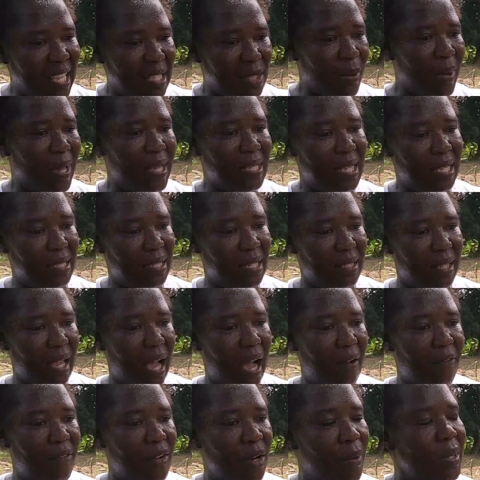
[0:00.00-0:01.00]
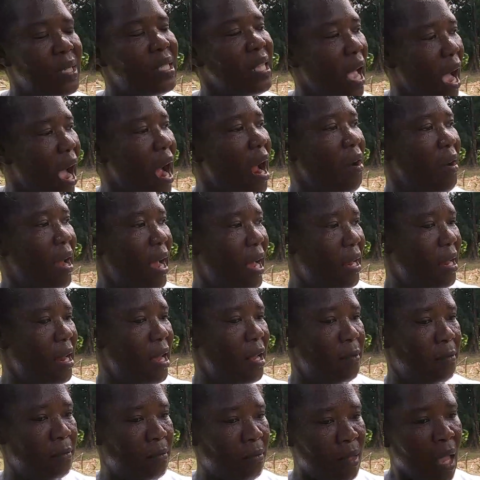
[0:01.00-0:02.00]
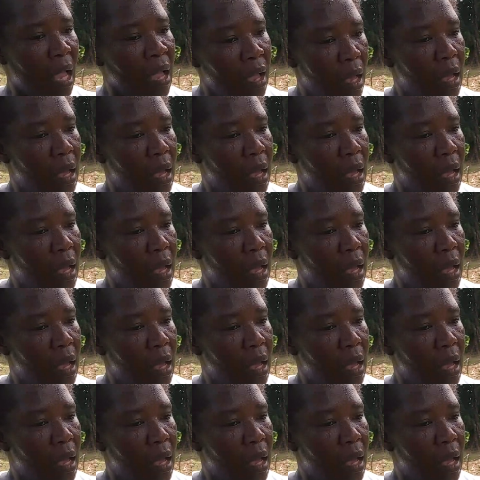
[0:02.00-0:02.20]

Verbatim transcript: set we set it off, now we say, all right then